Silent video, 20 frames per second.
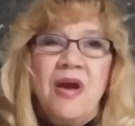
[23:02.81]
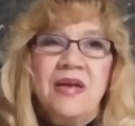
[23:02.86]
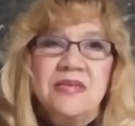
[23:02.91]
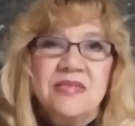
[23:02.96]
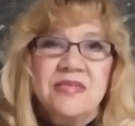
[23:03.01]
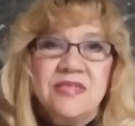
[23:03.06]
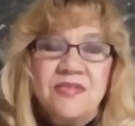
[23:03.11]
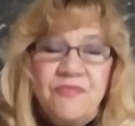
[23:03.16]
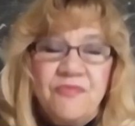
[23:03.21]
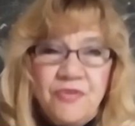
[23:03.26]

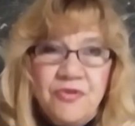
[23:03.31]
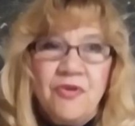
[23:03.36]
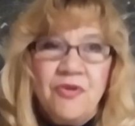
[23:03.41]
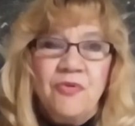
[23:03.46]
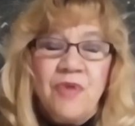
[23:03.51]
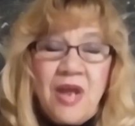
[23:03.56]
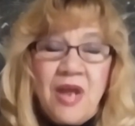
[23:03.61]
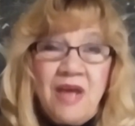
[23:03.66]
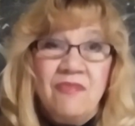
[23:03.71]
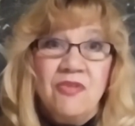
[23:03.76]
practice if you
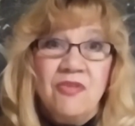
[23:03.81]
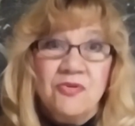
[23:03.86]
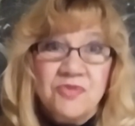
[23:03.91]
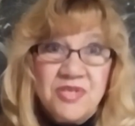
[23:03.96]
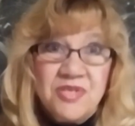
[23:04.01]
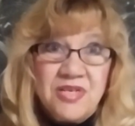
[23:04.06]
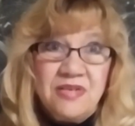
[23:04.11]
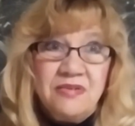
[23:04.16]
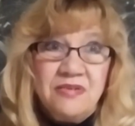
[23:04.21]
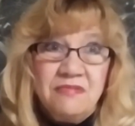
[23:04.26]
don't have
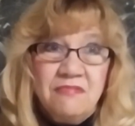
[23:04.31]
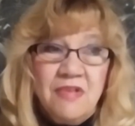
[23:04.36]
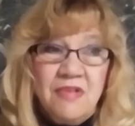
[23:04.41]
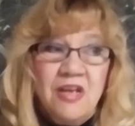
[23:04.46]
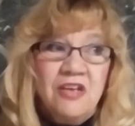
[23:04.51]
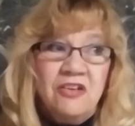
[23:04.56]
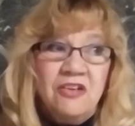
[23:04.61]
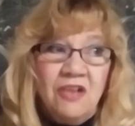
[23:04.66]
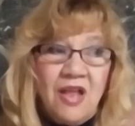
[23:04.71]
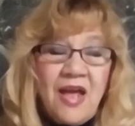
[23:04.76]
those in.
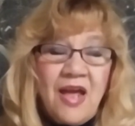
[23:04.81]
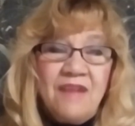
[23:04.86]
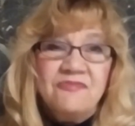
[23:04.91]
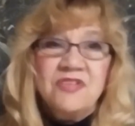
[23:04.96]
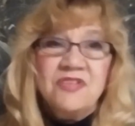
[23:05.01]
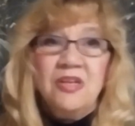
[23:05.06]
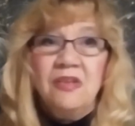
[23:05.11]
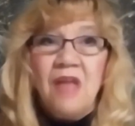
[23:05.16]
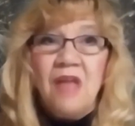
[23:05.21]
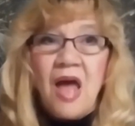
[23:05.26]
You'll
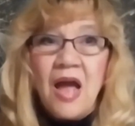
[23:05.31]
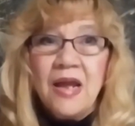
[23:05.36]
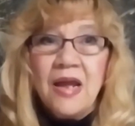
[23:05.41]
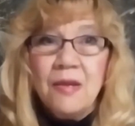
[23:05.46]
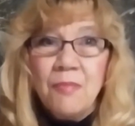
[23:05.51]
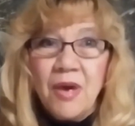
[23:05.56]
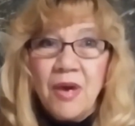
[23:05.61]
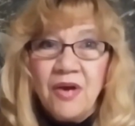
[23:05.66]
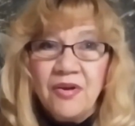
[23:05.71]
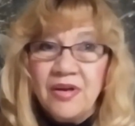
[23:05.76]
have to
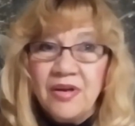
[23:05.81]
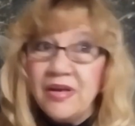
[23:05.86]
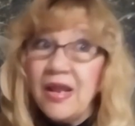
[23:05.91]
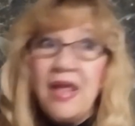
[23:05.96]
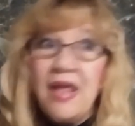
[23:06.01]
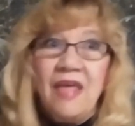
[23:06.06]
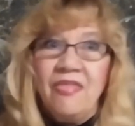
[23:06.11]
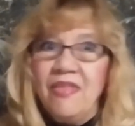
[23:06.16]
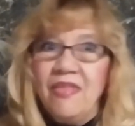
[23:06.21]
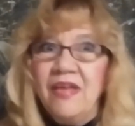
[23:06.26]
lie about it
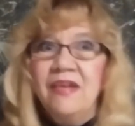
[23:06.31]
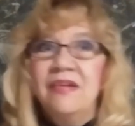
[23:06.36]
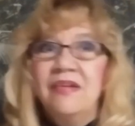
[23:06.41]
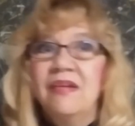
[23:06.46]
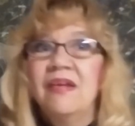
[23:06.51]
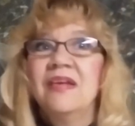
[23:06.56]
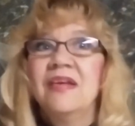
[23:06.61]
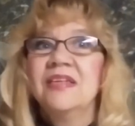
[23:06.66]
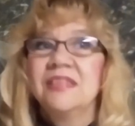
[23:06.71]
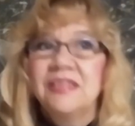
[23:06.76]
and
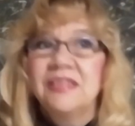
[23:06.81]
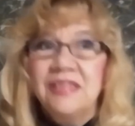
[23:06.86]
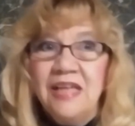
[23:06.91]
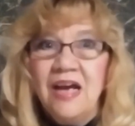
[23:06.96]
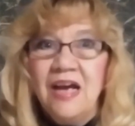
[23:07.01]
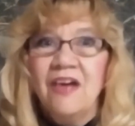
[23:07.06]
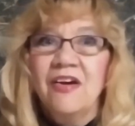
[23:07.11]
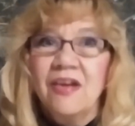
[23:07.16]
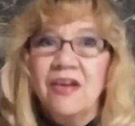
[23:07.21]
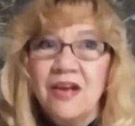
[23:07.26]
then
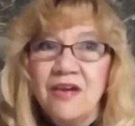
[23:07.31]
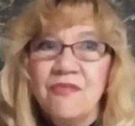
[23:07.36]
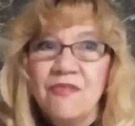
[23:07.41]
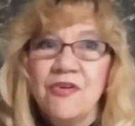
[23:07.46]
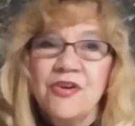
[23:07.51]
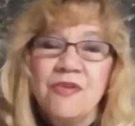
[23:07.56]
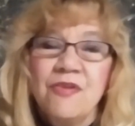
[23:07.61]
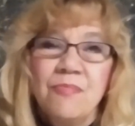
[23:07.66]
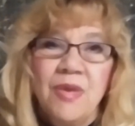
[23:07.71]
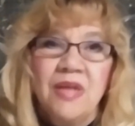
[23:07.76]
see how to
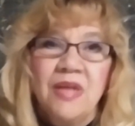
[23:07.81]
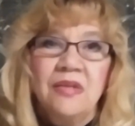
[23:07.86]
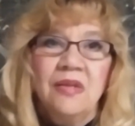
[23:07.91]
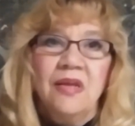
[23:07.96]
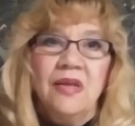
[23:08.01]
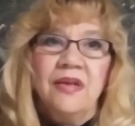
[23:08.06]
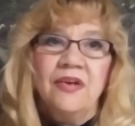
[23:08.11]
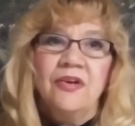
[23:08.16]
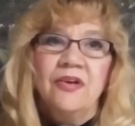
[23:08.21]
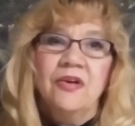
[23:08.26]
cover your butt
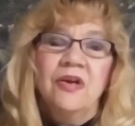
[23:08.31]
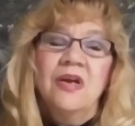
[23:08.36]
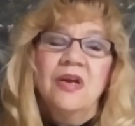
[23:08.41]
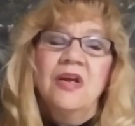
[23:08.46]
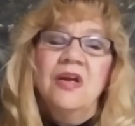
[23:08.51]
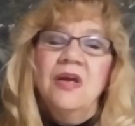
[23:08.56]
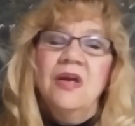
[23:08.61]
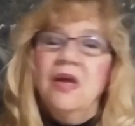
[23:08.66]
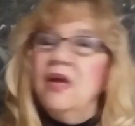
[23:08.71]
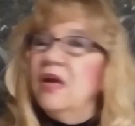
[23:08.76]
later.
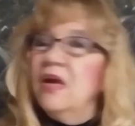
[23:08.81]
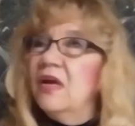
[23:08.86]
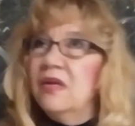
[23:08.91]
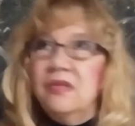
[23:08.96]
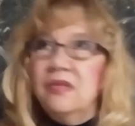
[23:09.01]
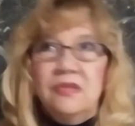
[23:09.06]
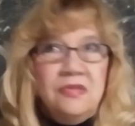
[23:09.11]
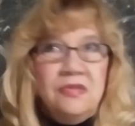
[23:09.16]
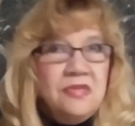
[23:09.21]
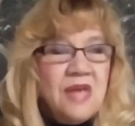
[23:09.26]

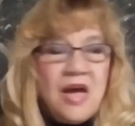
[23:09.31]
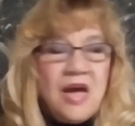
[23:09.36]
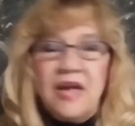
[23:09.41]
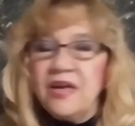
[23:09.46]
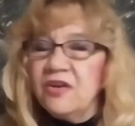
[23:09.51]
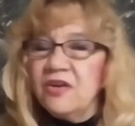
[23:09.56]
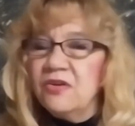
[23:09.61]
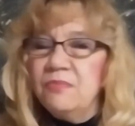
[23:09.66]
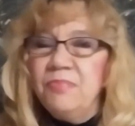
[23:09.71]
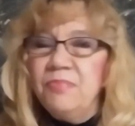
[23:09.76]

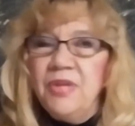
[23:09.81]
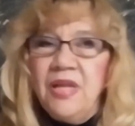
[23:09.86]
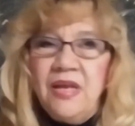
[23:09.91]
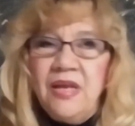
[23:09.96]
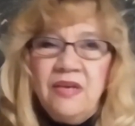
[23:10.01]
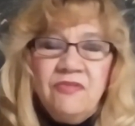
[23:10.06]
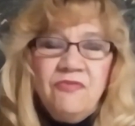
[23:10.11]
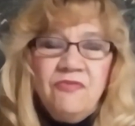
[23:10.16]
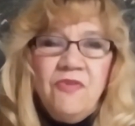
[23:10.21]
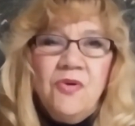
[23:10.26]
Not a good
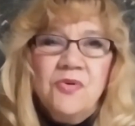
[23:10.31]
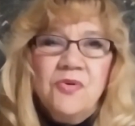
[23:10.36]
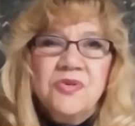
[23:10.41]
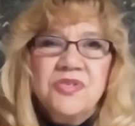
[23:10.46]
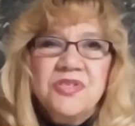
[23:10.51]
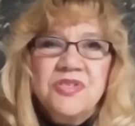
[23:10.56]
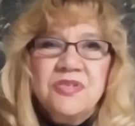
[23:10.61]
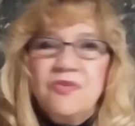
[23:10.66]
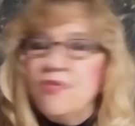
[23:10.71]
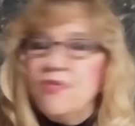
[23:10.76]
plan,
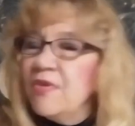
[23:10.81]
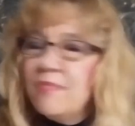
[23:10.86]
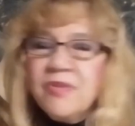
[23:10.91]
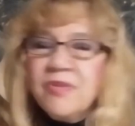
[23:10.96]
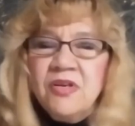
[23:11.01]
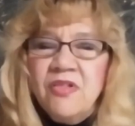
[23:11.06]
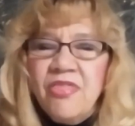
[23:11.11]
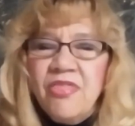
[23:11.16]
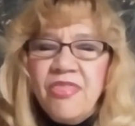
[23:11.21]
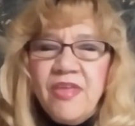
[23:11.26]
folks.
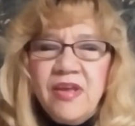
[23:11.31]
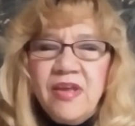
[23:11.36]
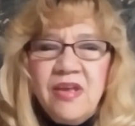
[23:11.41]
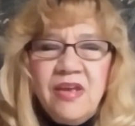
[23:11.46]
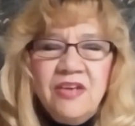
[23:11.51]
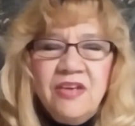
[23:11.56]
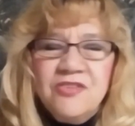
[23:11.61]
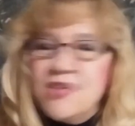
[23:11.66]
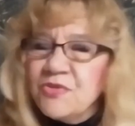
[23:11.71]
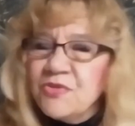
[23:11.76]
Criminal
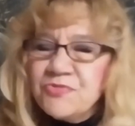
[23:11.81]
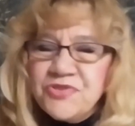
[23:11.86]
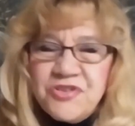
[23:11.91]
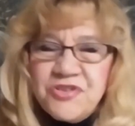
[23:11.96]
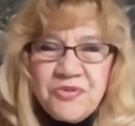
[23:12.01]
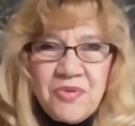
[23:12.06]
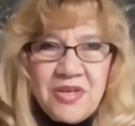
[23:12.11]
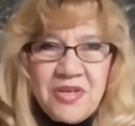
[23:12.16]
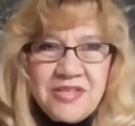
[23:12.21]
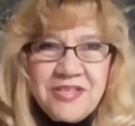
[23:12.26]
thinking. Don't
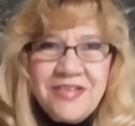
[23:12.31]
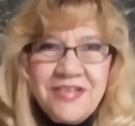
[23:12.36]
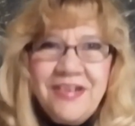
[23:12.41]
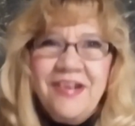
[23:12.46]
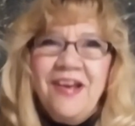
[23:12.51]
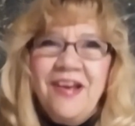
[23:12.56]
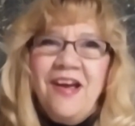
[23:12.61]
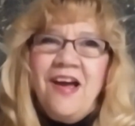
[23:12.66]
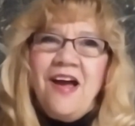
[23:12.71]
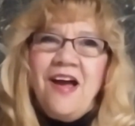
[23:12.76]
do it.
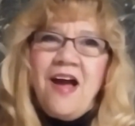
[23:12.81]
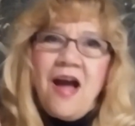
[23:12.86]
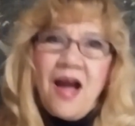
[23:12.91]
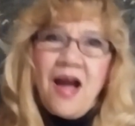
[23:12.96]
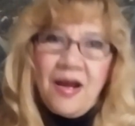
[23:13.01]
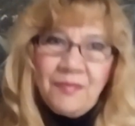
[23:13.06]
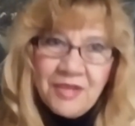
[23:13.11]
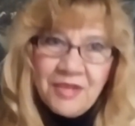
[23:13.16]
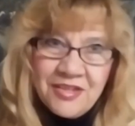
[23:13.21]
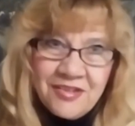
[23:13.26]

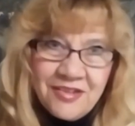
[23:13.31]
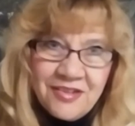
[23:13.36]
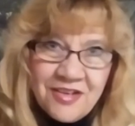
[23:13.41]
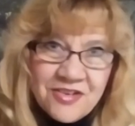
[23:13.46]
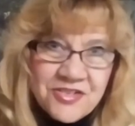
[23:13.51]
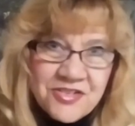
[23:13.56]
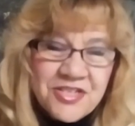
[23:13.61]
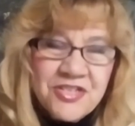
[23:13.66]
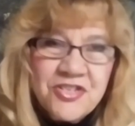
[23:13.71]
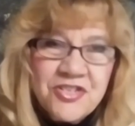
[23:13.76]
I'm Linda
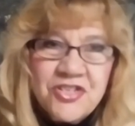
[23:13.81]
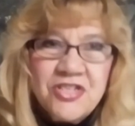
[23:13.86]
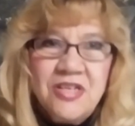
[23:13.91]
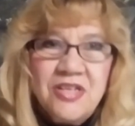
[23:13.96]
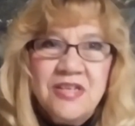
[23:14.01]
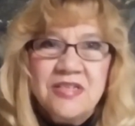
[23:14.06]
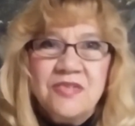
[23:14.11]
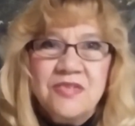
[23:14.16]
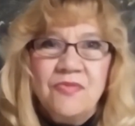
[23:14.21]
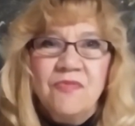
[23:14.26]
Larson
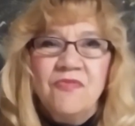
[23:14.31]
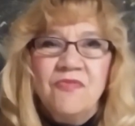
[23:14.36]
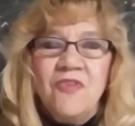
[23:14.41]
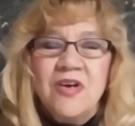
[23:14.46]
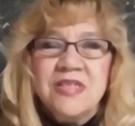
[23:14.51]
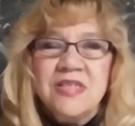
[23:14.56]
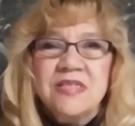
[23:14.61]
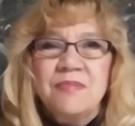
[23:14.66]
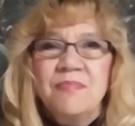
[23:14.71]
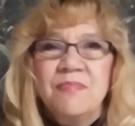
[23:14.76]
Schlitz from
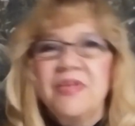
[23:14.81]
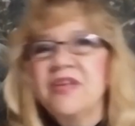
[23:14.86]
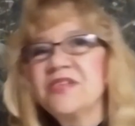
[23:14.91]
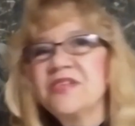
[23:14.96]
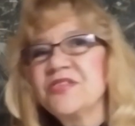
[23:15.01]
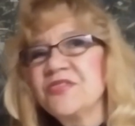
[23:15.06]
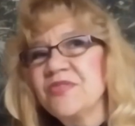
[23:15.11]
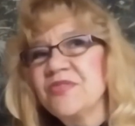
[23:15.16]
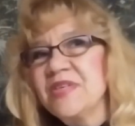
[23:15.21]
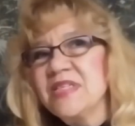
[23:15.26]
Faucet
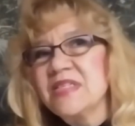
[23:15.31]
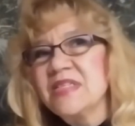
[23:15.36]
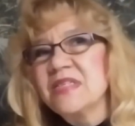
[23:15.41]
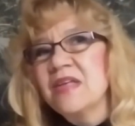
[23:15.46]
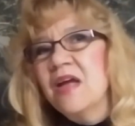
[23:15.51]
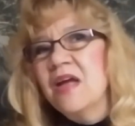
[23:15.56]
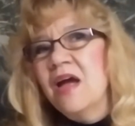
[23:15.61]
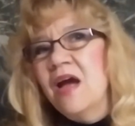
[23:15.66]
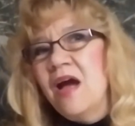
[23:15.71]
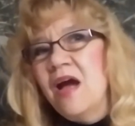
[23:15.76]

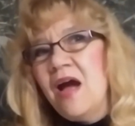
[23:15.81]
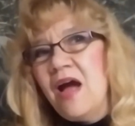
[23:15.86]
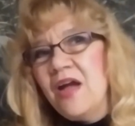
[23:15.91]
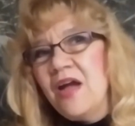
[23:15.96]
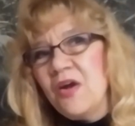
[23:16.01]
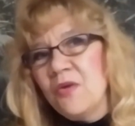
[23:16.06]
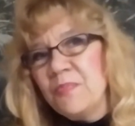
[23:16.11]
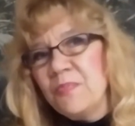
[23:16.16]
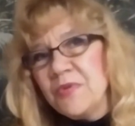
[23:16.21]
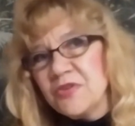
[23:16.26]
Ministries.
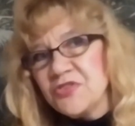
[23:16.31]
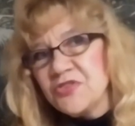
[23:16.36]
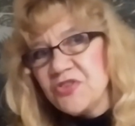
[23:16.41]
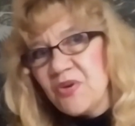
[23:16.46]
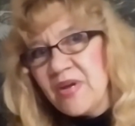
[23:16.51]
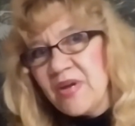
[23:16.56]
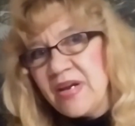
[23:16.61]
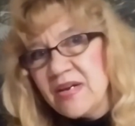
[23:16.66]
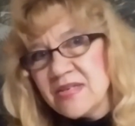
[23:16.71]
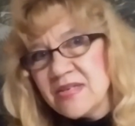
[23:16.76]
I hope you'll
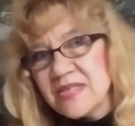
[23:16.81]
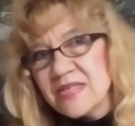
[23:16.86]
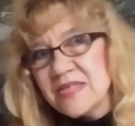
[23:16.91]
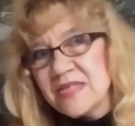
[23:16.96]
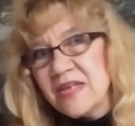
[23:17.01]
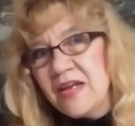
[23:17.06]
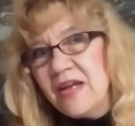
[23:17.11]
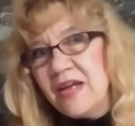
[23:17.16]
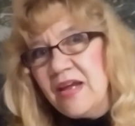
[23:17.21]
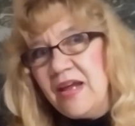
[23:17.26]
join
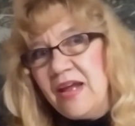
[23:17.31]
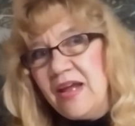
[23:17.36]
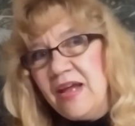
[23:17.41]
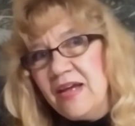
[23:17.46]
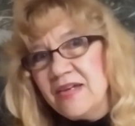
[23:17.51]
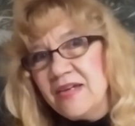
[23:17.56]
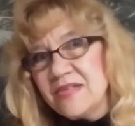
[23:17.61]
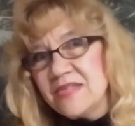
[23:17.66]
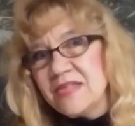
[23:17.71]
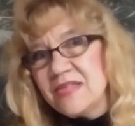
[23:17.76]
us
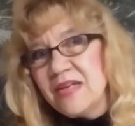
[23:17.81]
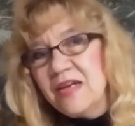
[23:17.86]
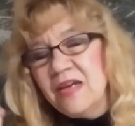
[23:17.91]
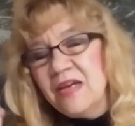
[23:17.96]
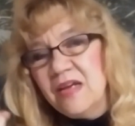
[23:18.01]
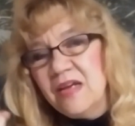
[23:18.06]
and